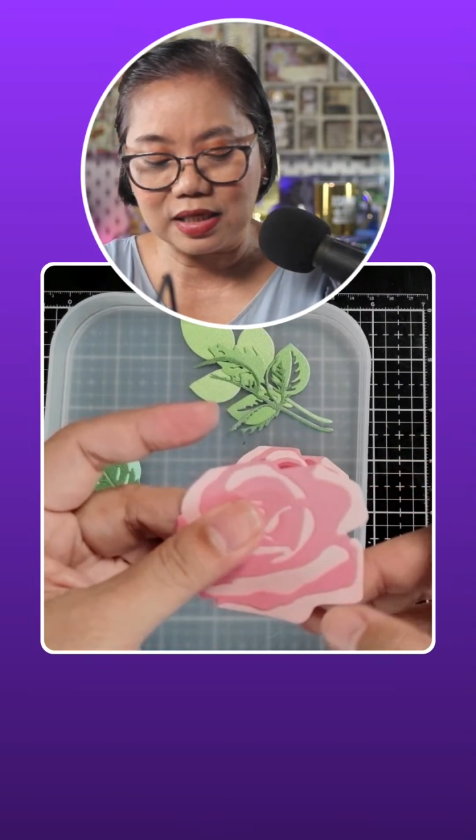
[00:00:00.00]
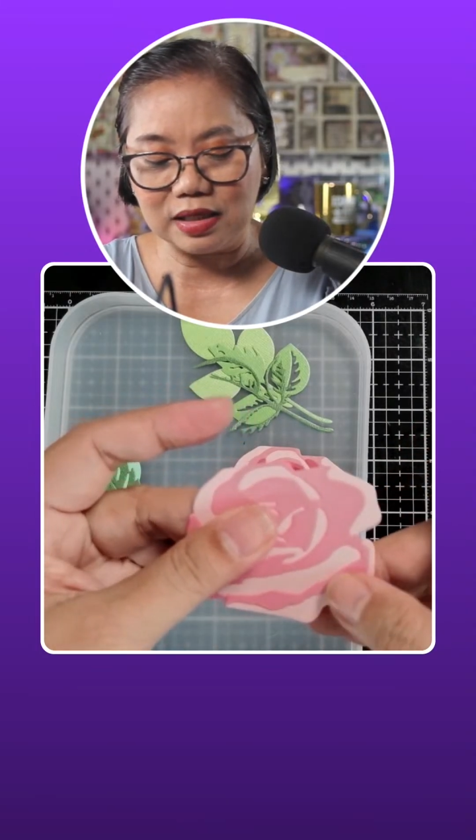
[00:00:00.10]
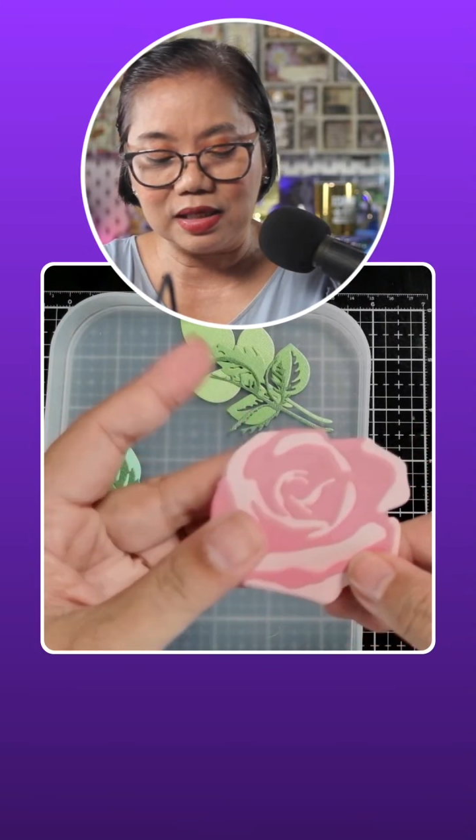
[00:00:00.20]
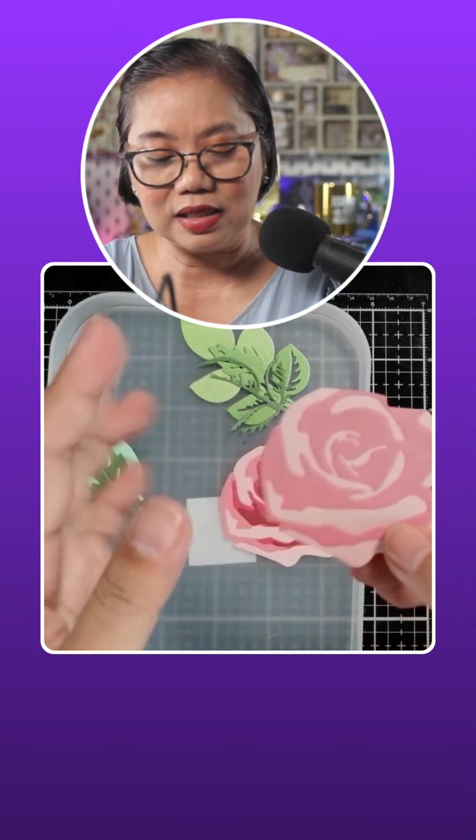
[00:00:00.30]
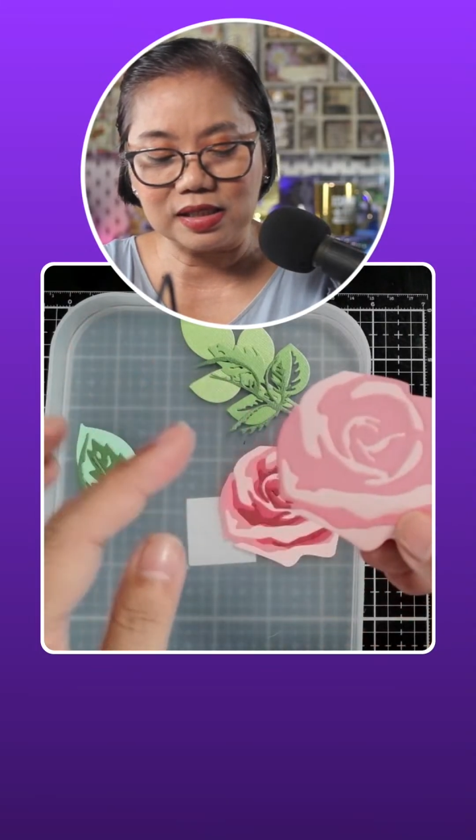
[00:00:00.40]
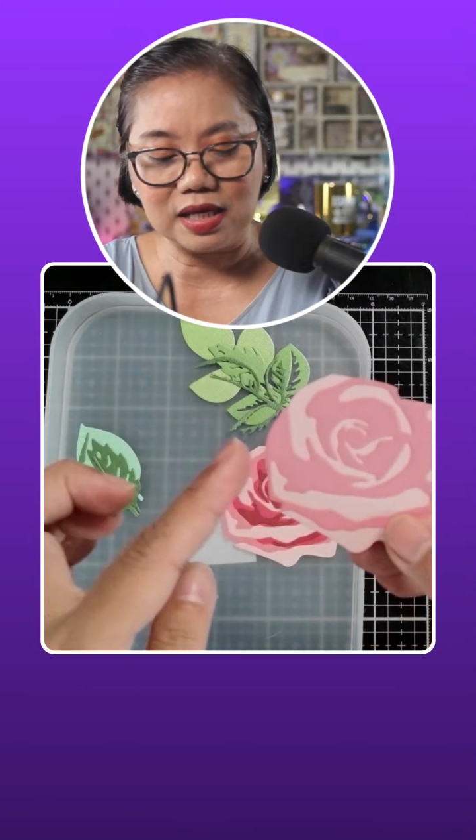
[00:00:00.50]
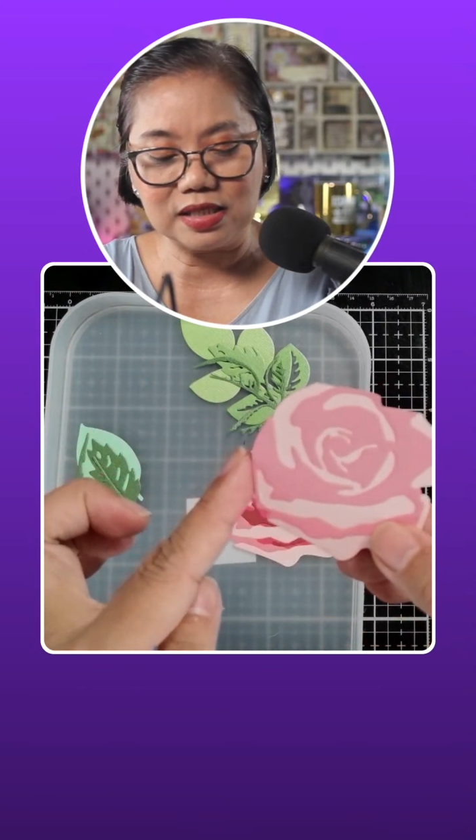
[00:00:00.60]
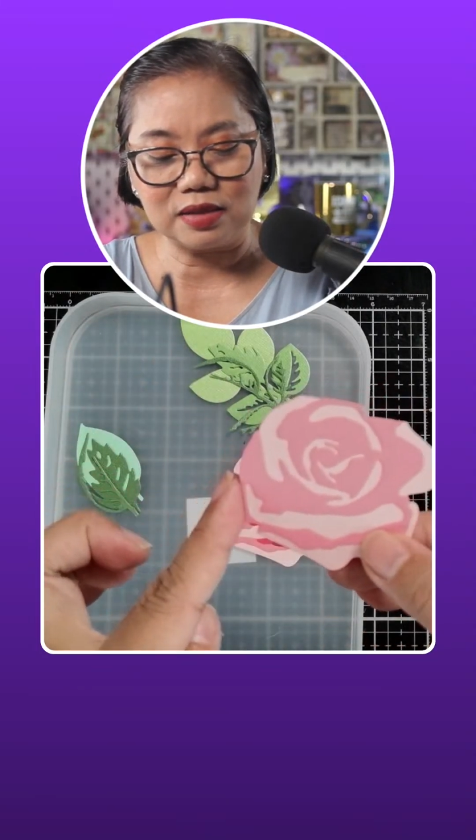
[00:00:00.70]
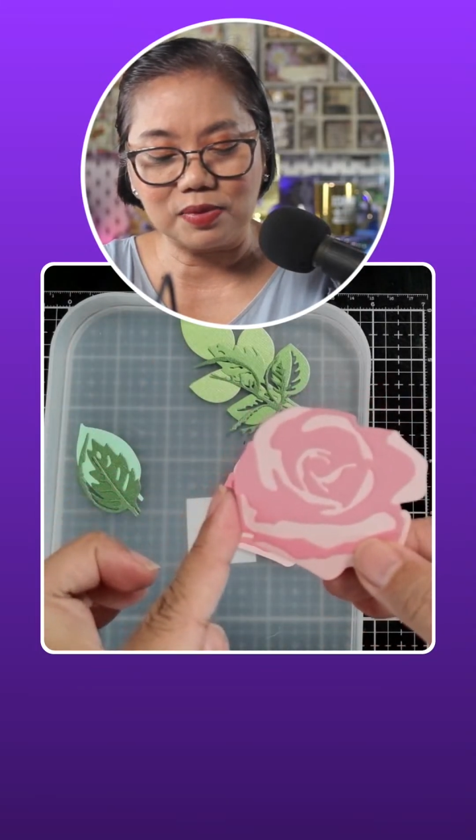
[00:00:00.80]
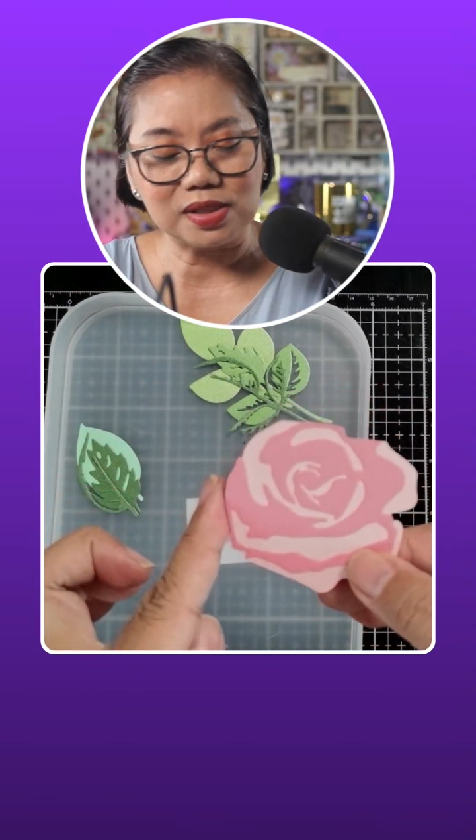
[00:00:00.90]
In this case,
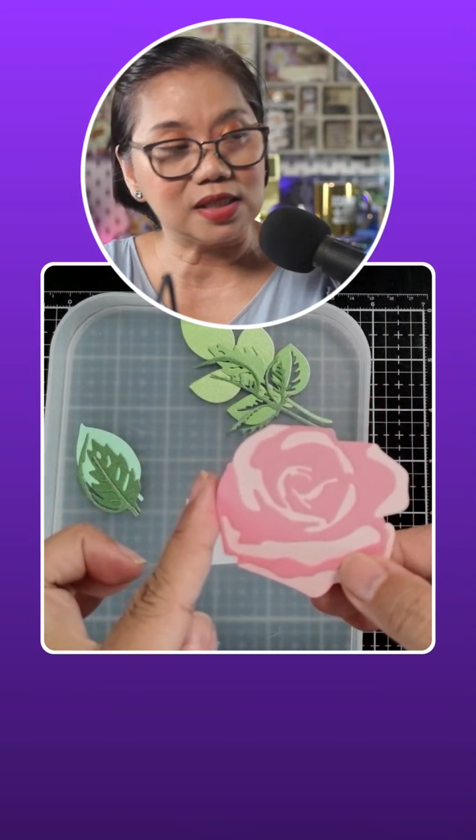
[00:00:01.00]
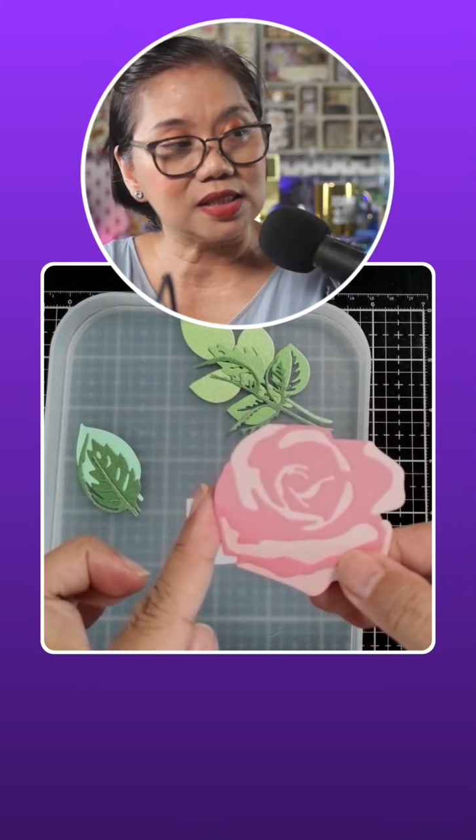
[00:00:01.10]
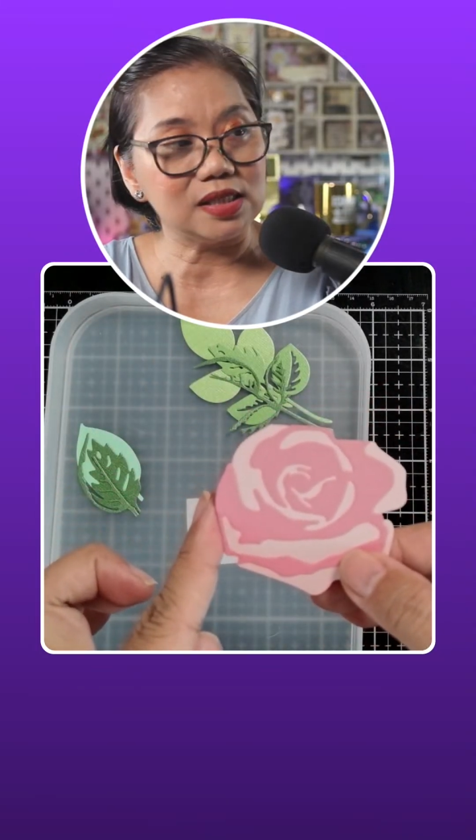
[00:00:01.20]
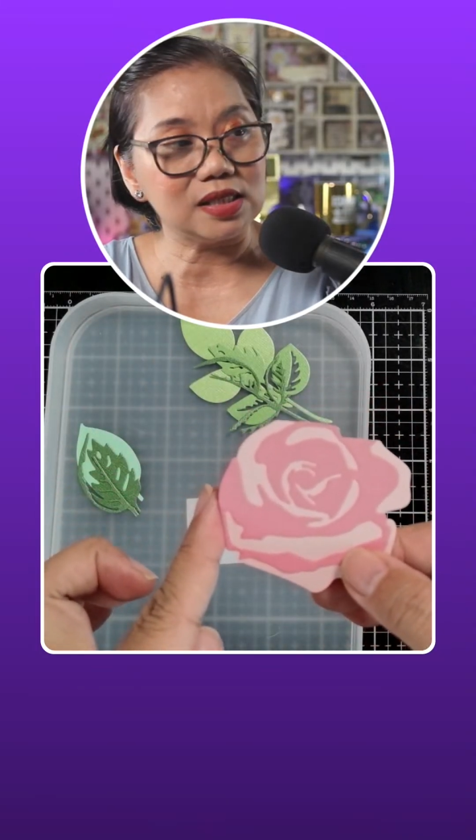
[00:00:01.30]
it was just